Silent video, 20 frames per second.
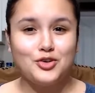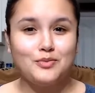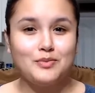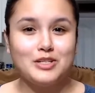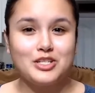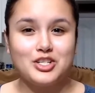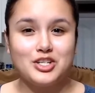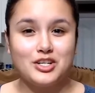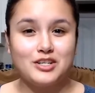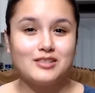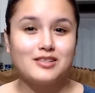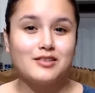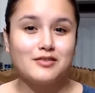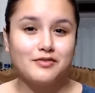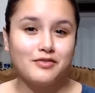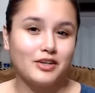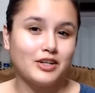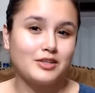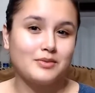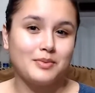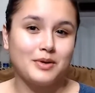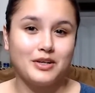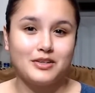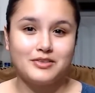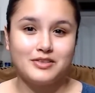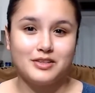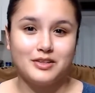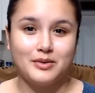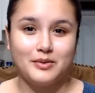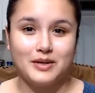but she is the first
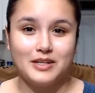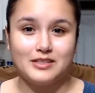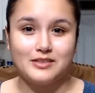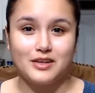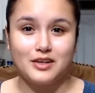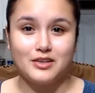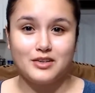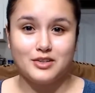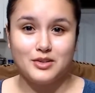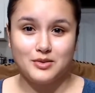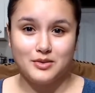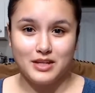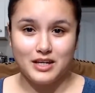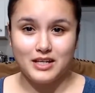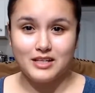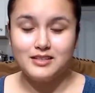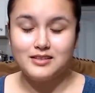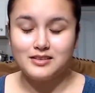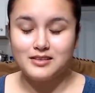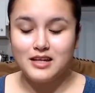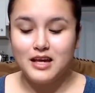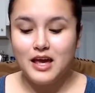person who I saw do this,